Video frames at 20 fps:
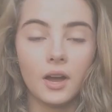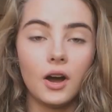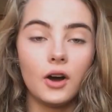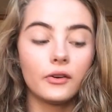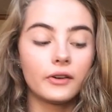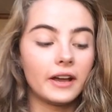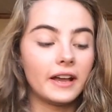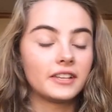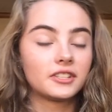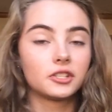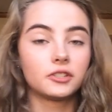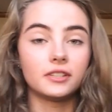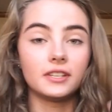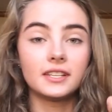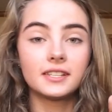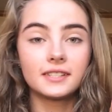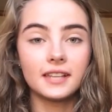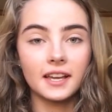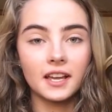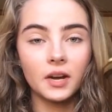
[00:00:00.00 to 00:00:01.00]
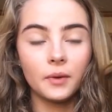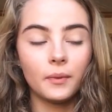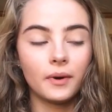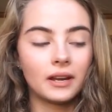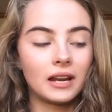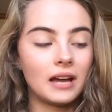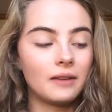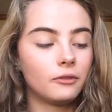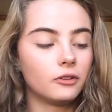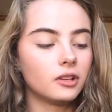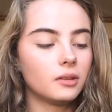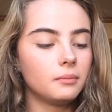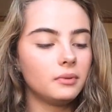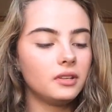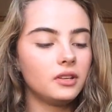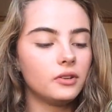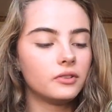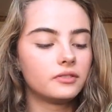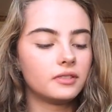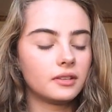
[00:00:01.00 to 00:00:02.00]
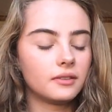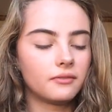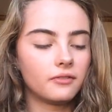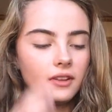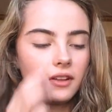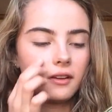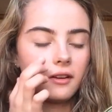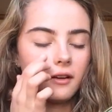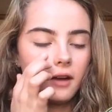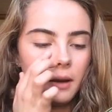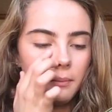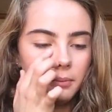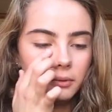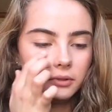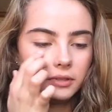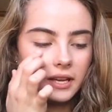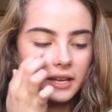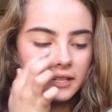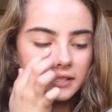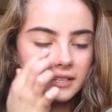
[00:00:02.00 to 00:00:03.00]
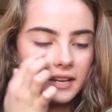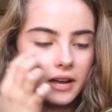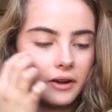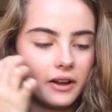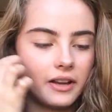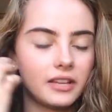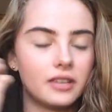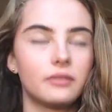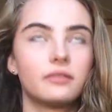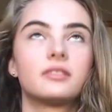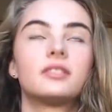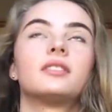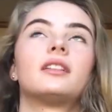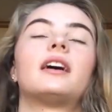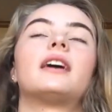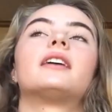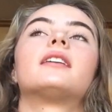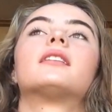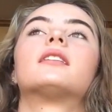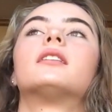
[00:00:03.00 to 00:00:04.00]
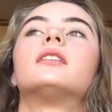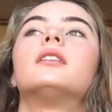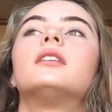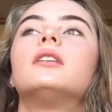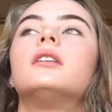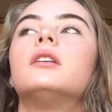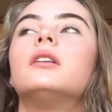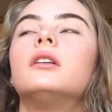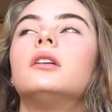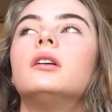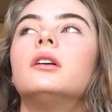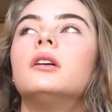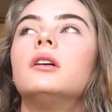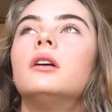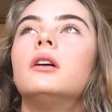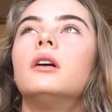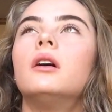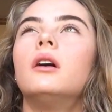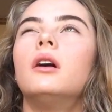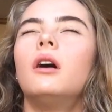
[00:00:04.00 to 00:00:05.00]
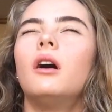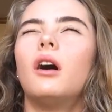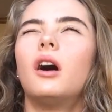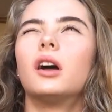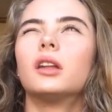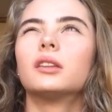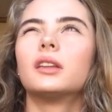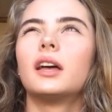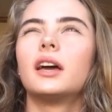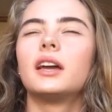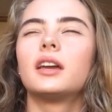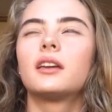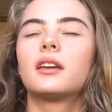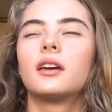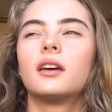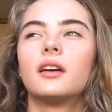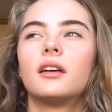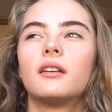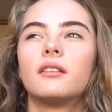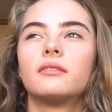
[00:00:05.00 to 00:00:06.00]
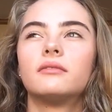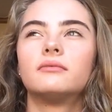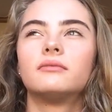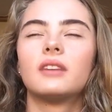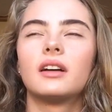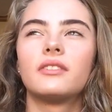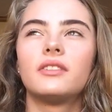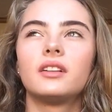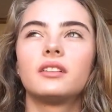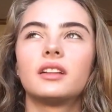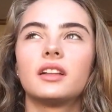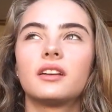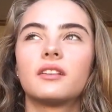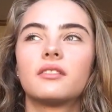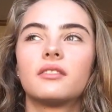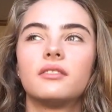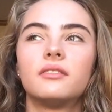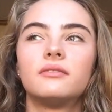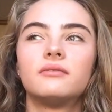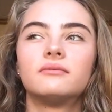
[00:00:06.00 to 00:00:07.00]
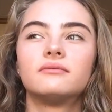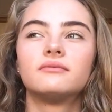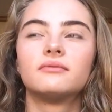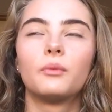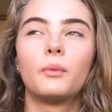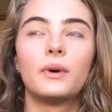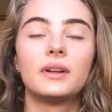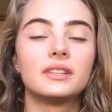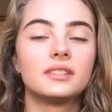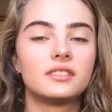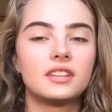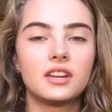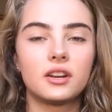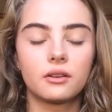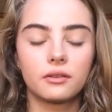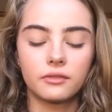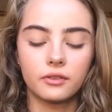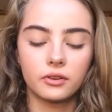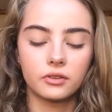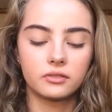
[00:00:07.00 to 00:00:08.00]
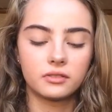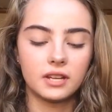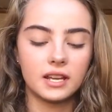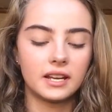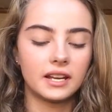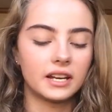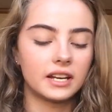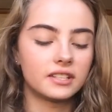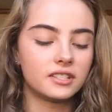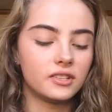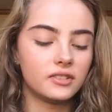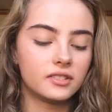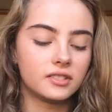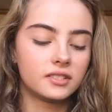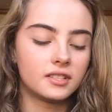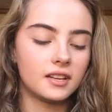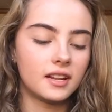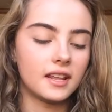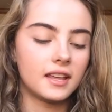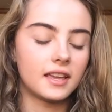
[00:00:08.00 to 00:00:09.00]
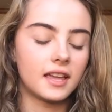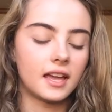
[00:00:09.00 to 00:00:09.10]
Okay, so the second one I've only been using for like a couple days now. I used it like on like, I think like Wednesday or Thursday and I just used it today